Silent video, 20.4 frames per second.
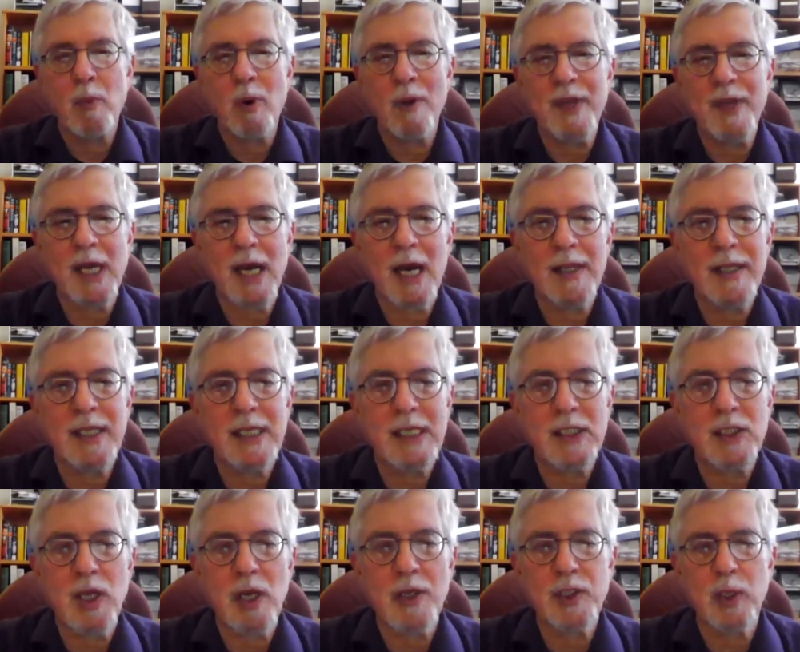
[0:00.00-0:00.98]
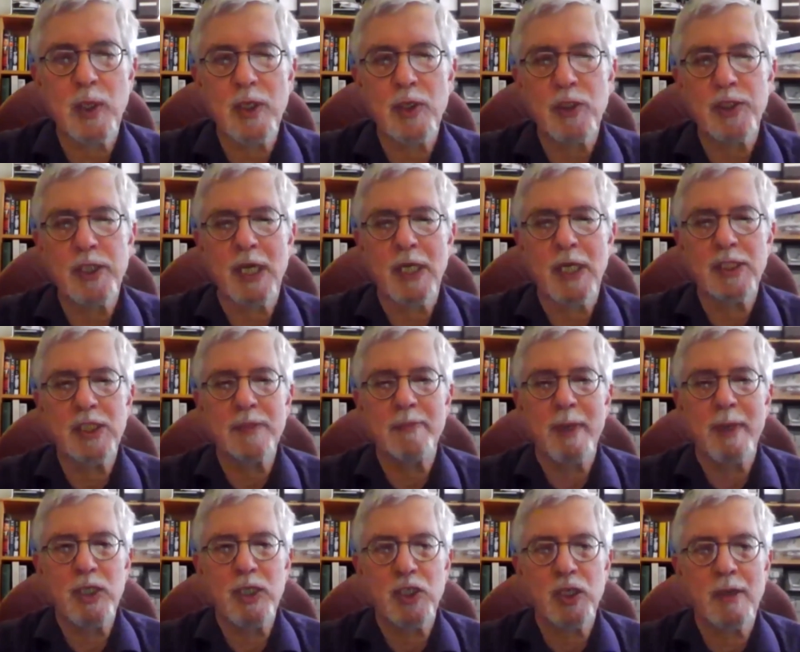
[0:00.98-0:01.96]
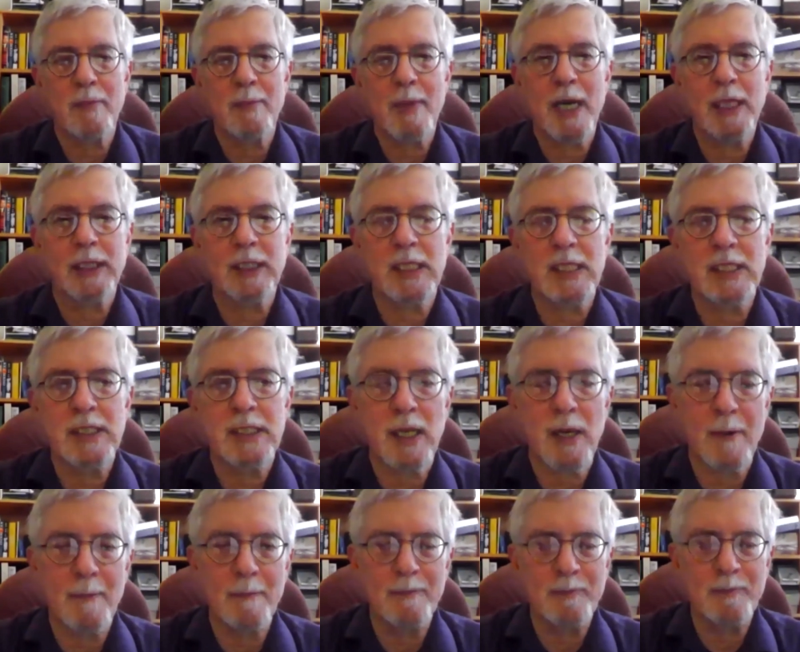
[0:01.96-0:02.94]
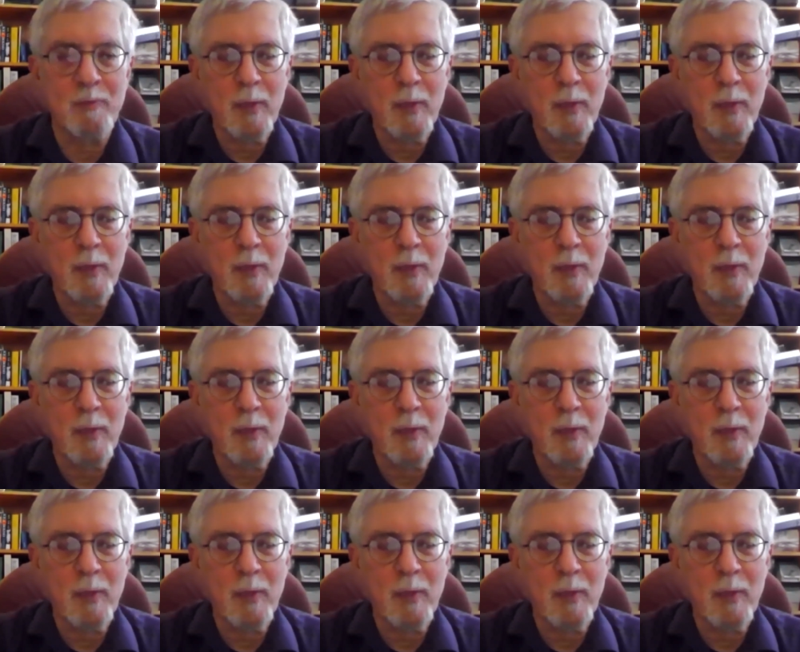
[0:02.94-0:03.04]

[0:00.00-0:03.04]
And one thing I think is also interesting, I'll just mention about these